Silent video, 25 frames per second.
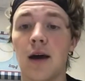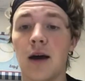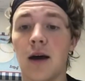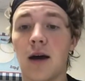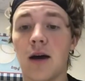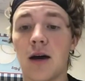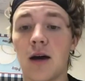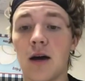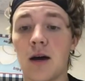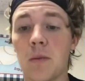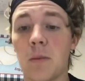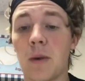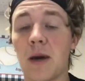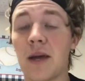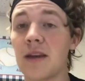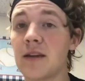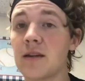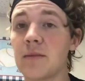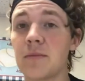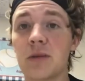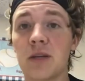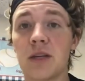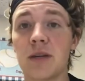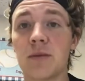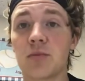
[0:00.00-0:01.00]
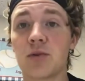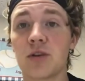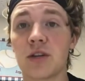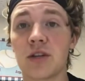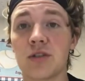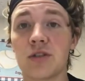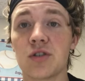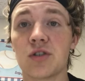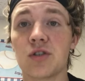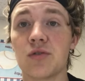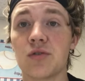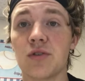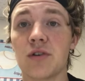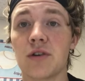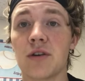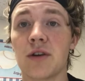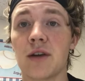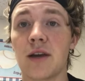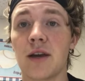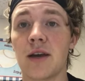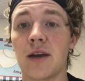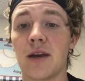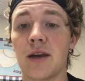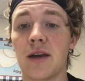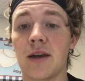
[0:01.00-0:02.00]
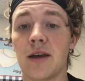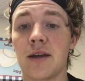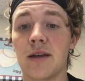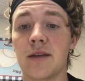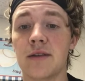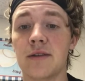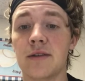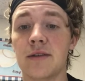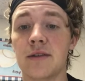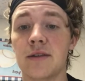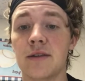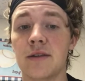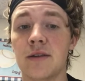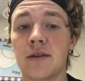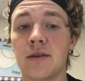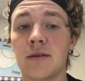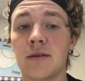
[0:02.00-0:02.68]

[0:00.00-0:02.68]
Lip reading: I ended up being a pretty good shooter, and